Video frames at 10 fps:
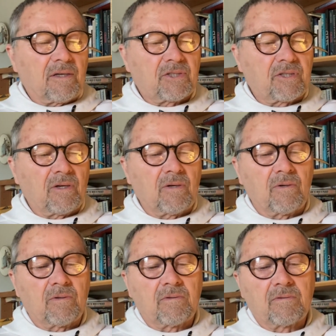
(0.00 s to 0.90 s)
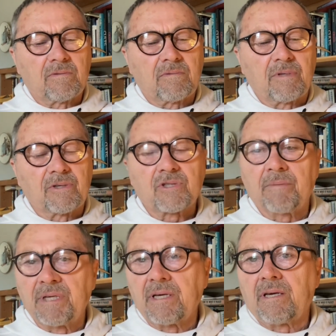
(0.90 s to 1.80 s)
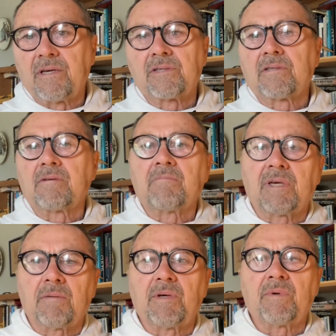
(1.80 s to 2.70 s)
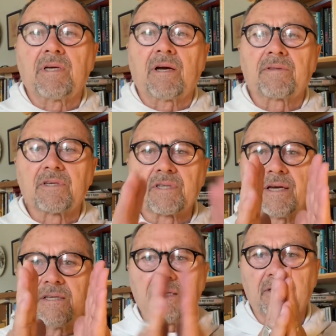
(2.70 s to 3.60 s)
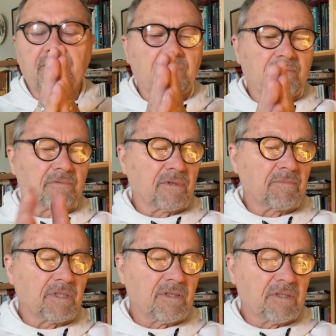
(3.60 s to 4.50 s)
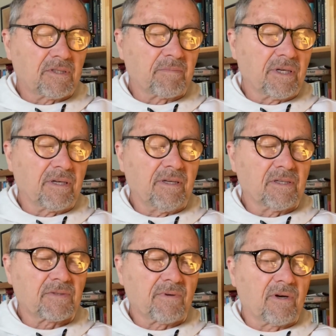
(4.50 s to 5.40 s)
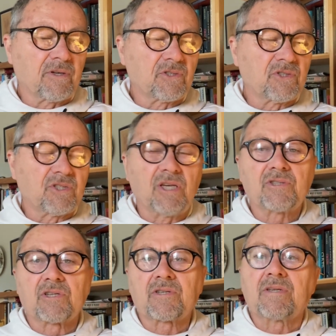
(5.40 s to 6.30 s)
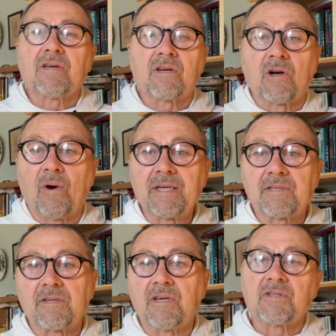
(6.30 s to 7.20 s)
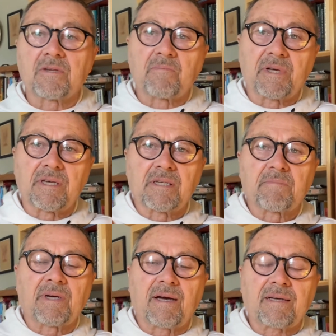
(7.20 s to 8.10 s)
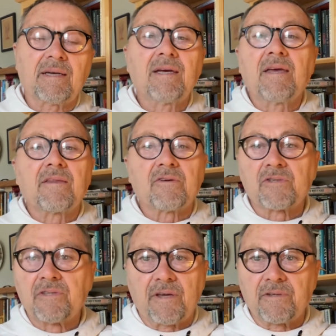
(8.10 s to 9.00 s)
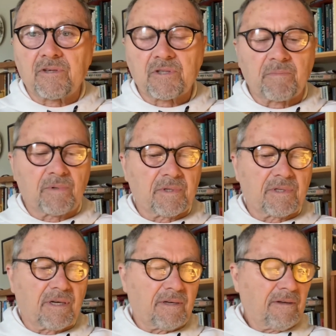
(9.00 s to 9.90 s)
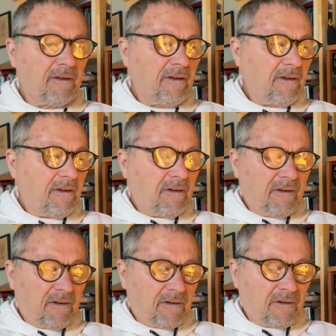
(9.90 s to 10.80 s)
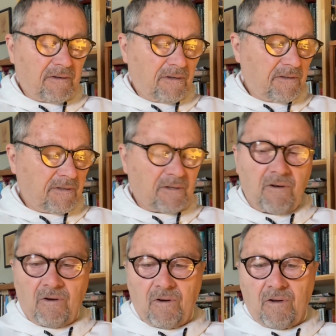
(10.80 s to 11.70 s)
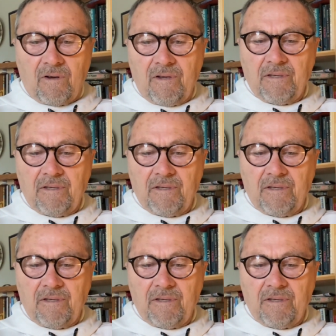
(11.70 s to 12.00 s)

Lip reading: So there's some indication that maybe we got this idea from the East. But as far as Jesus going to the East and bringing it back, there's nothing to support that. Nothing at all.